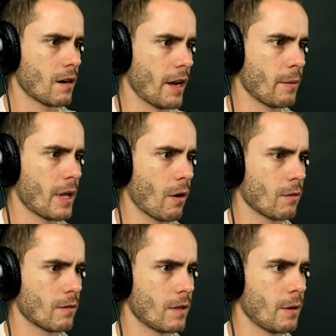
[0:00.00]
Alright, here we go.
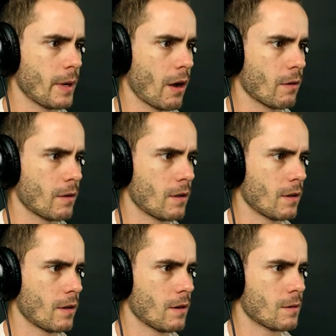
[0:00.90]
Here we go.
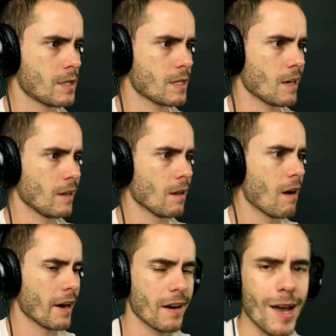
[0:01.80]
Just gonna
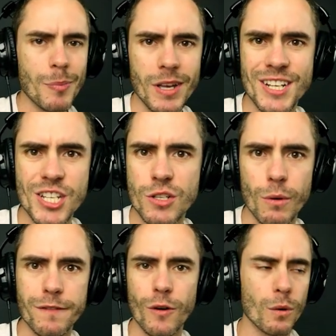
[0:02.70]
line it up and just
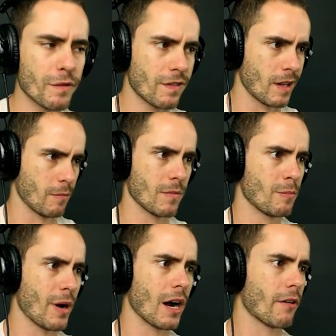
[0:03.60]
do a forward
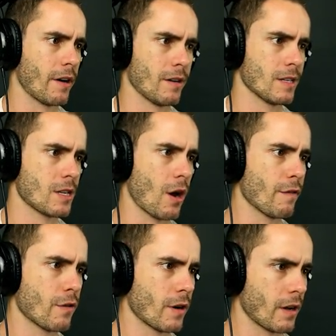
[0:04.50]
flip. Bugger it. Let's
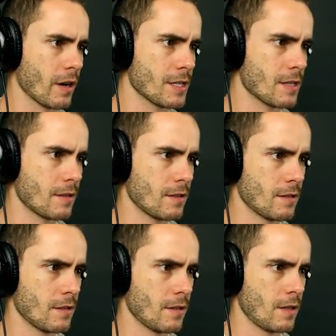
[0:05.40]
go for it, guys.
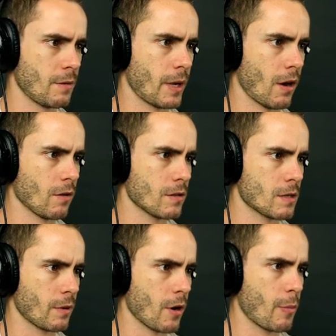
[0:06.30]
Here we go.
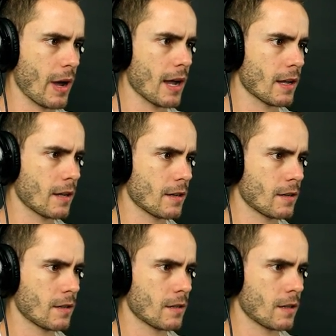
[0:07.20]
So we'll go back
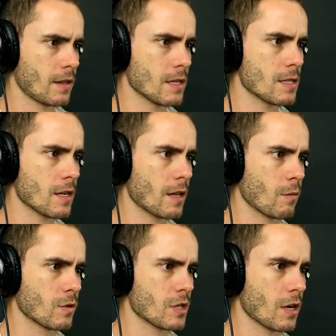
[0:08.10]
like this, and
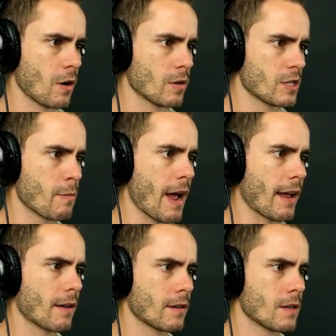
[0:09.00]
then we'll just go
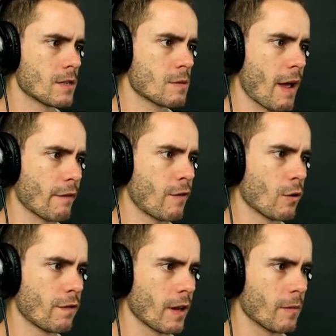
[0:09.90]
smack, smack,
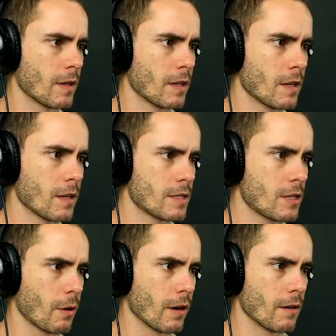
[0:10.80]
forward flip. Let's
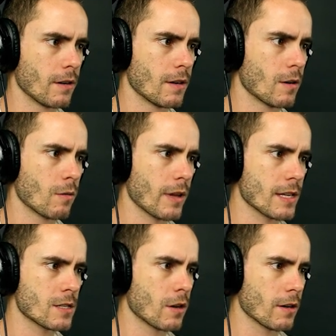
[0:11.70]
do it.
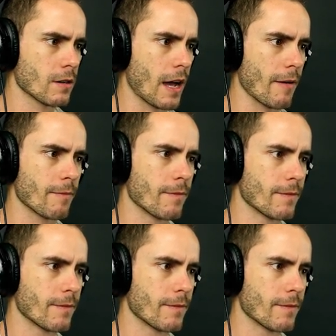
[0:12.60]
that's not, nah.